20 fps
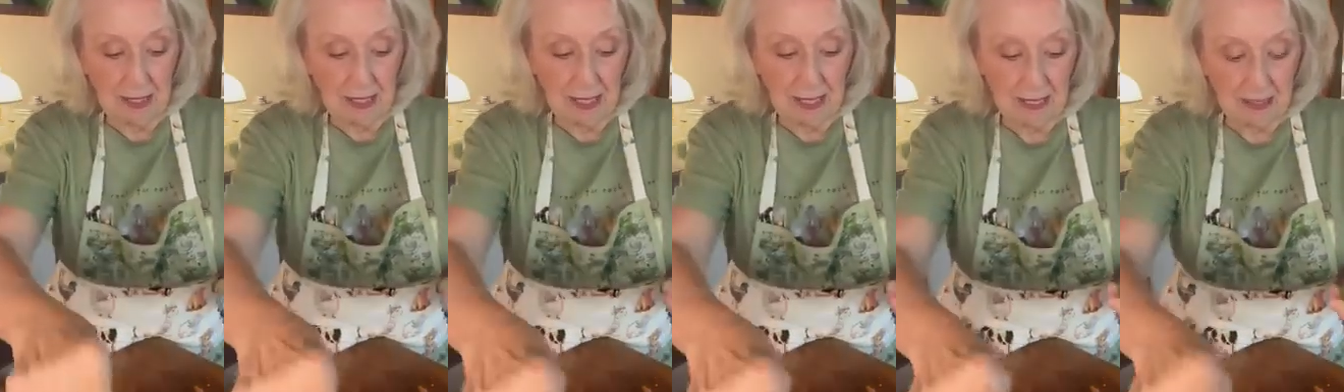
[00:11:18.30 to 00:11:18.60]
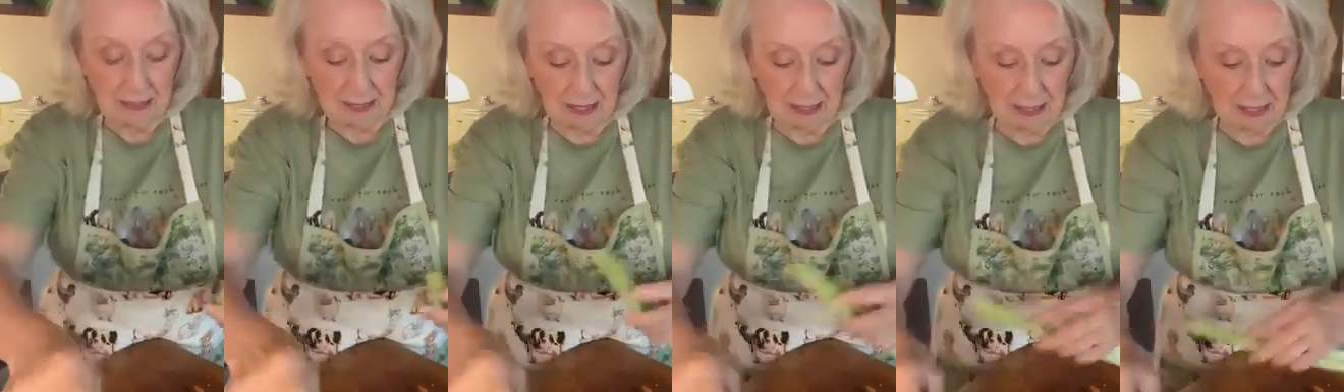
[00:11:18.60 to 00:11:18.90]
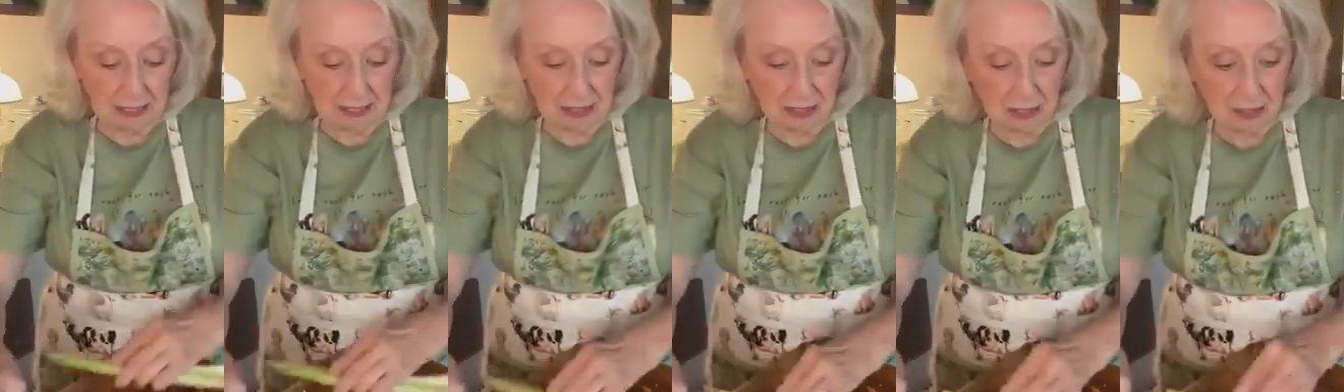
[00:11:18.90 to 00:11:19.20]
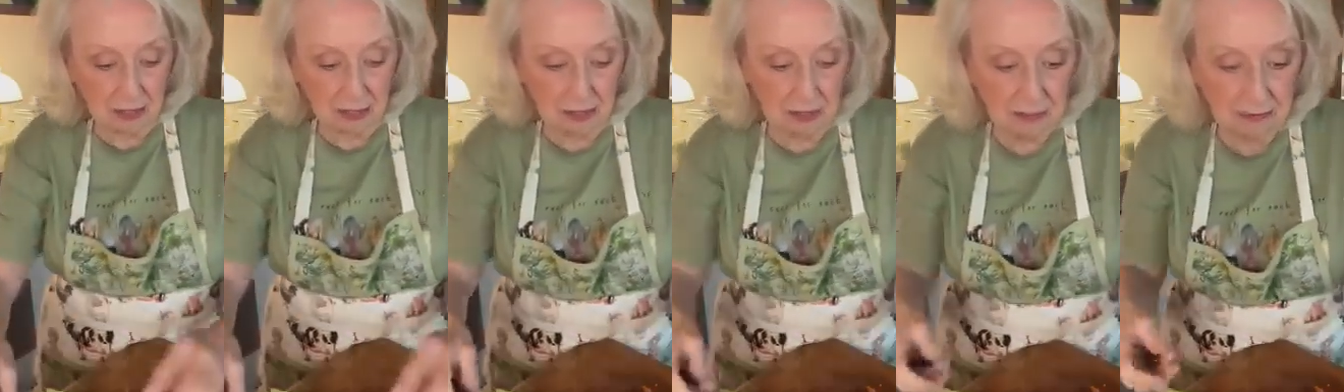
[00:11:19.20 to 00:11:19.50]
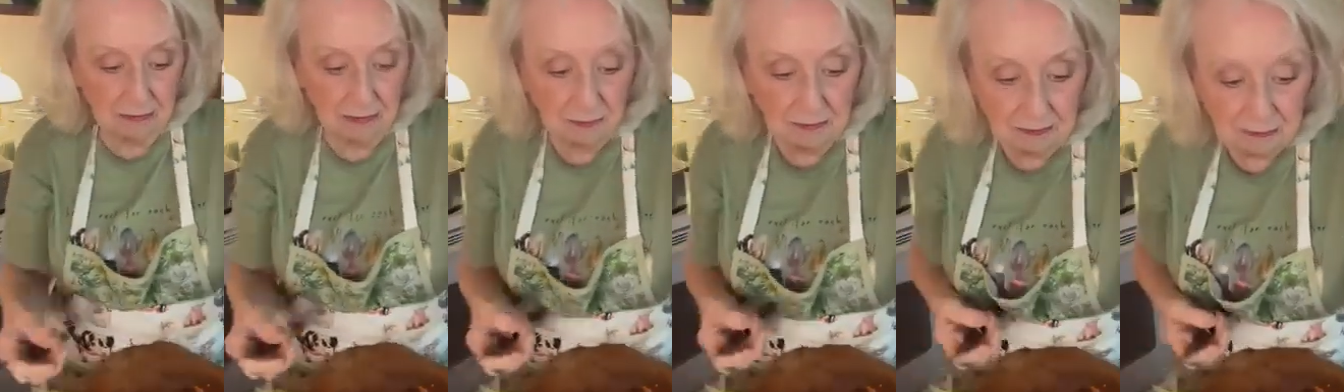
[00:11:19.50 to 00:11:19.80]
I think that's good enough.
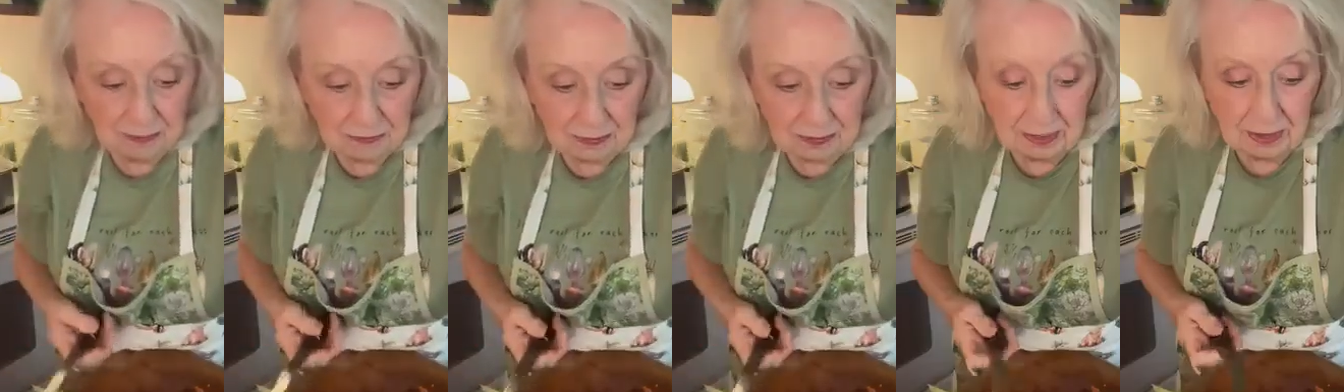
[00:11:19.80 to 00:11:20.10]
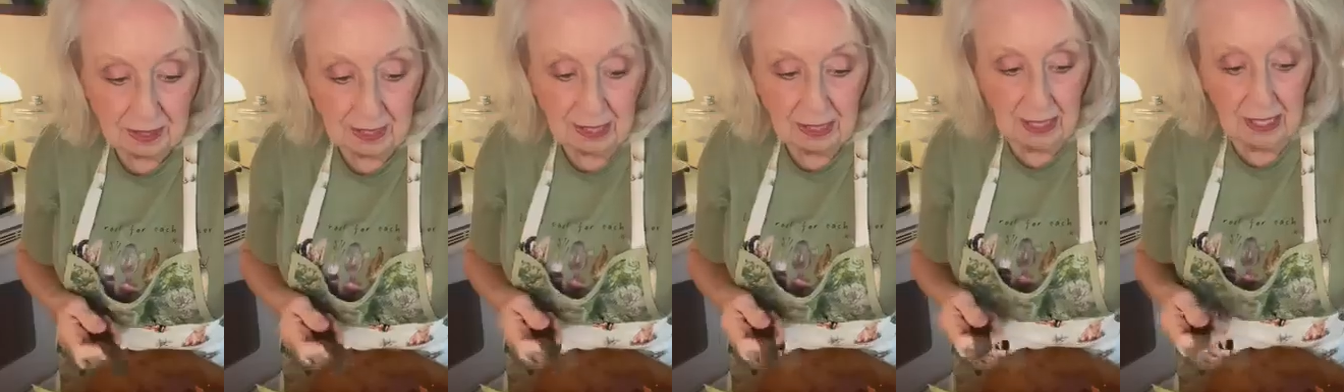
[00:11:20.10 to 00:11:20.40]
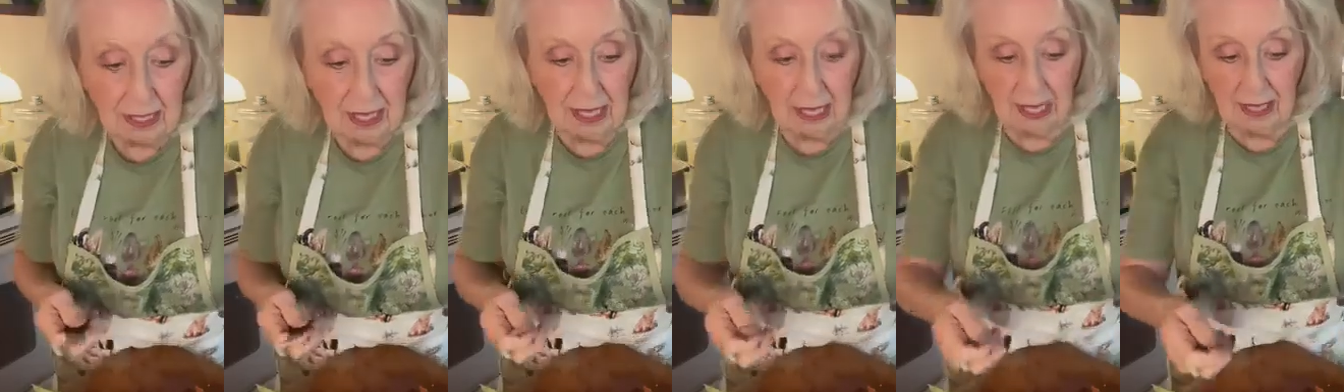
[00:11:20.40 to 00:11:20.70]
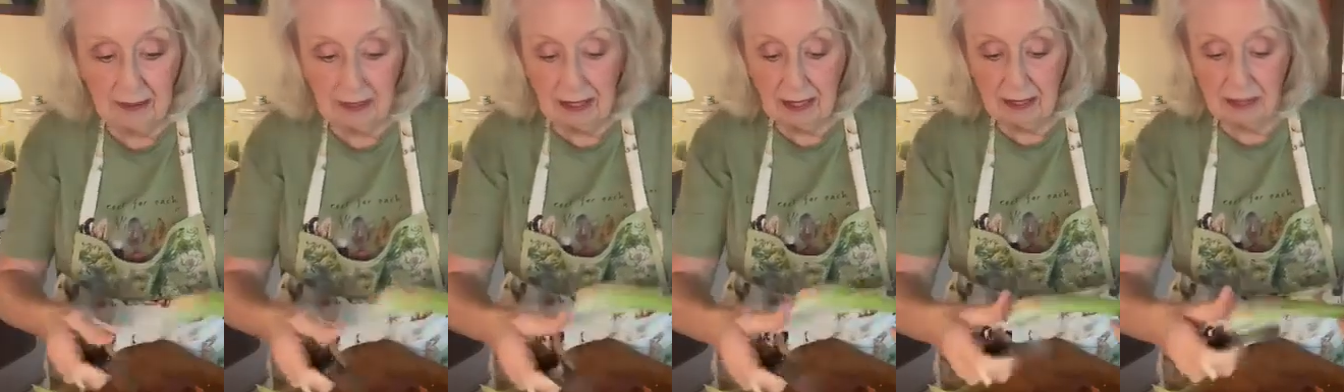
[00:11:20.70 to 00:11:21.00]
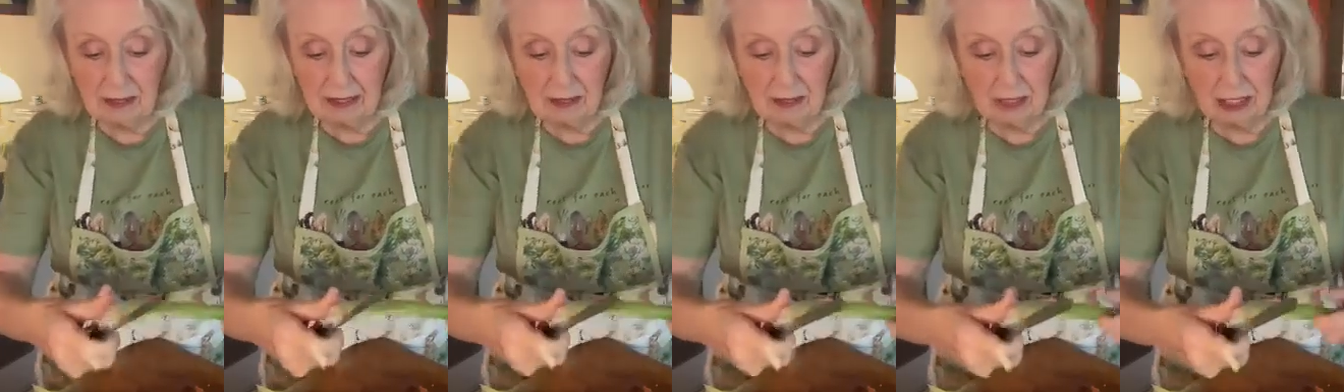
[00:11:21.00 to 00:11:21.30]
And then
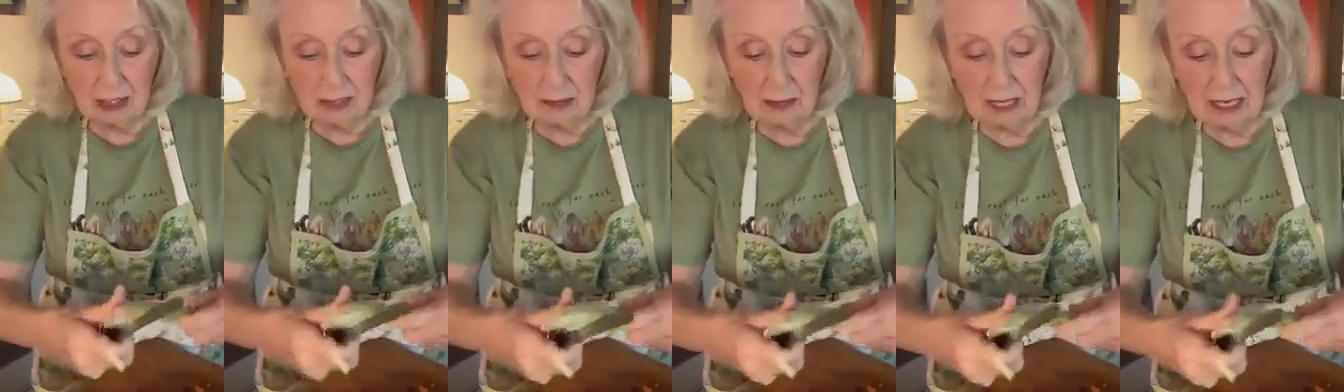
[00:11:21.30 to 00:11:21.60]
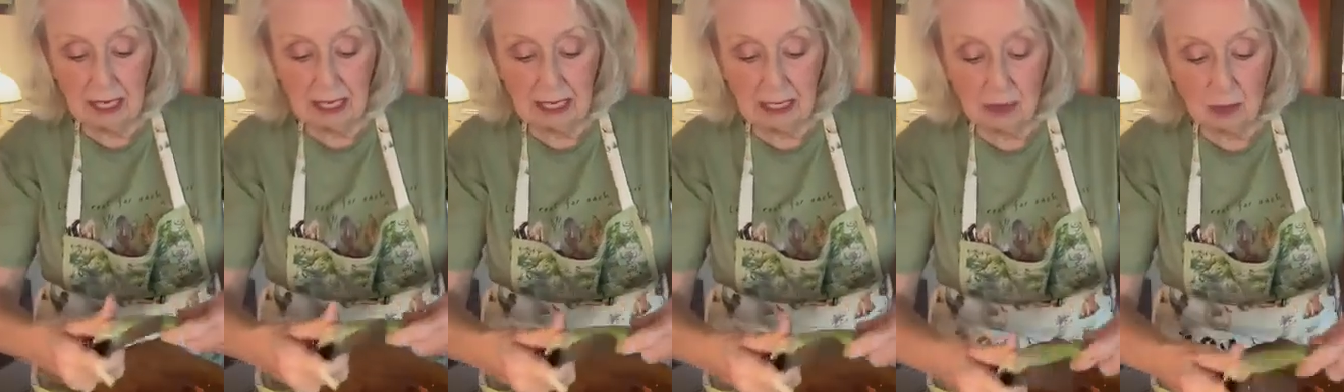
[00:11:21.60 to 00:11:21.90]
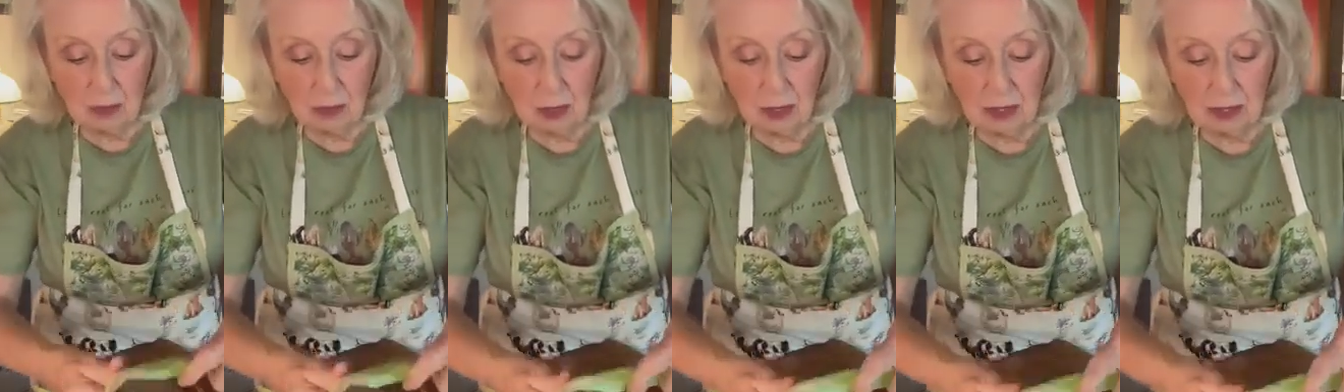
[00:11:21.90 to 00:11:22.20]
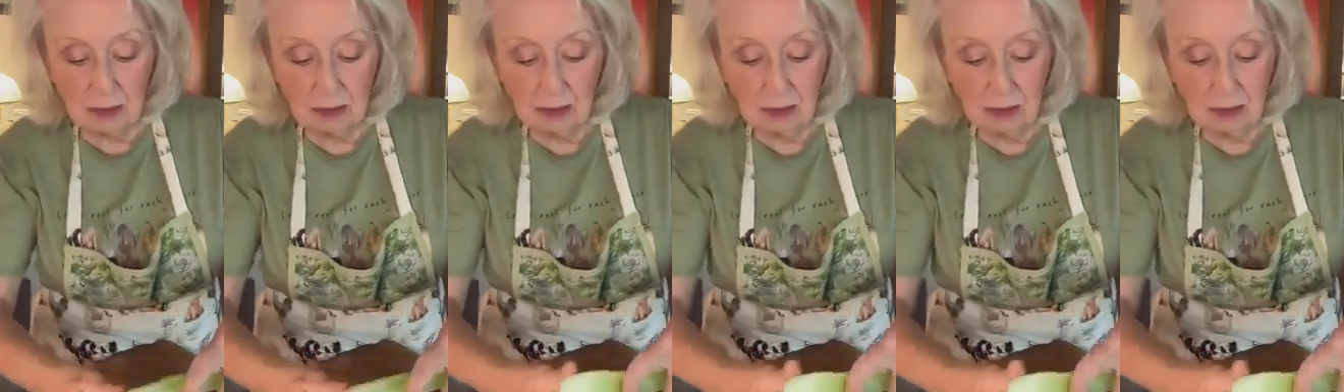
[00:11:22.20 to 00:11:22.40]
here's my last one.